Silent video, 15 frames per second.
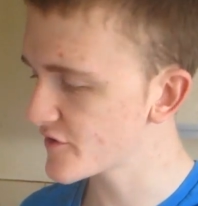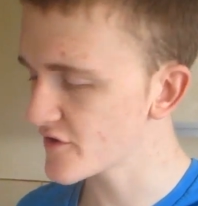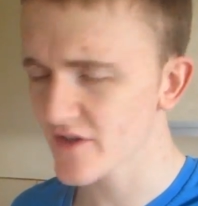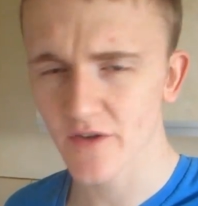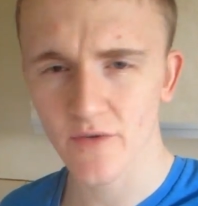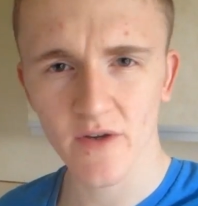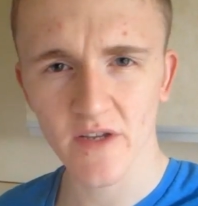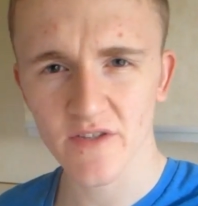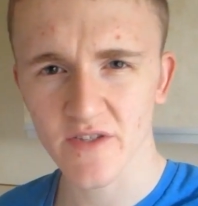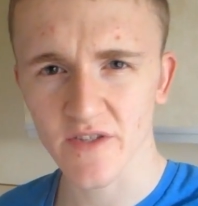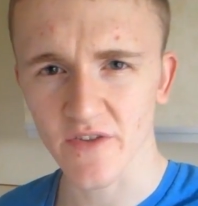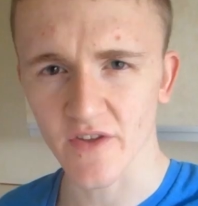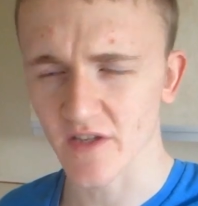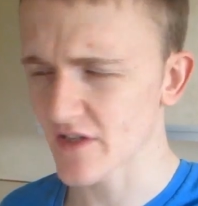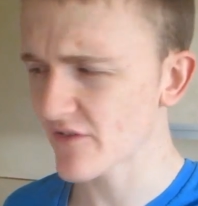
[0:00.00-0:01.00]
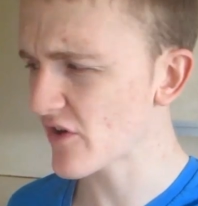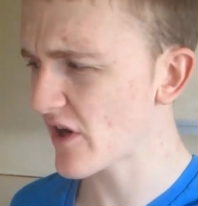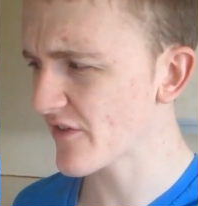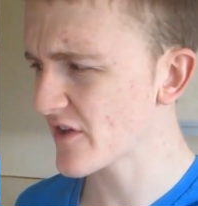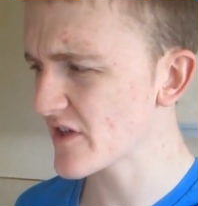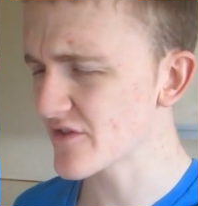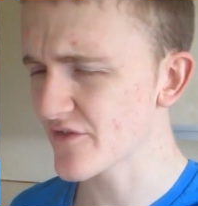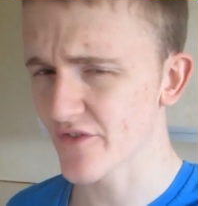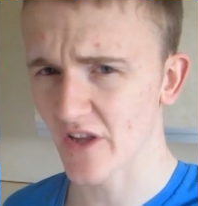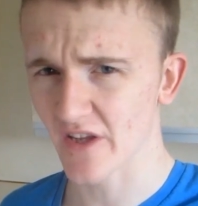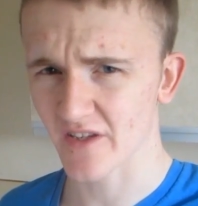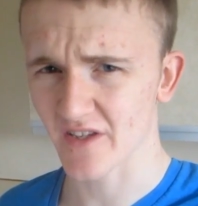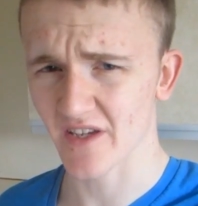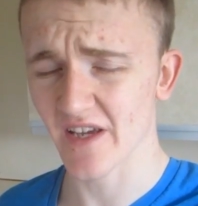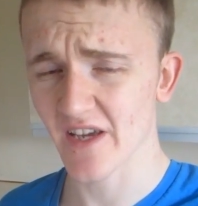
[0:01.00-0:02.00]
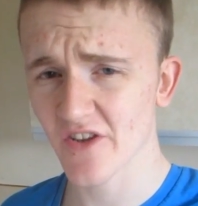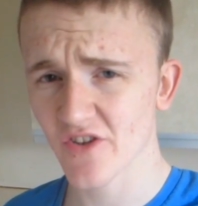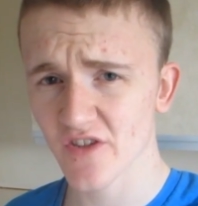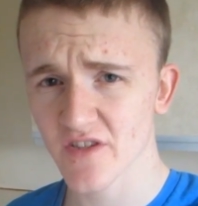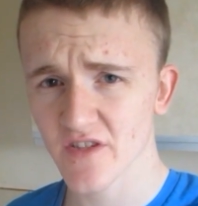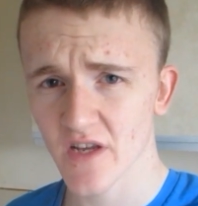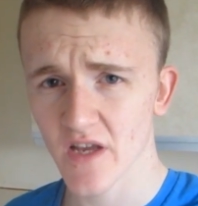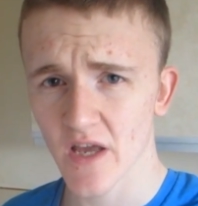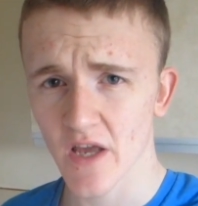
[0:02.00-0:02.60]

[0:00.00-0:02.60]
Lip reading: Does anyone else eat these? I've not had these for like ages.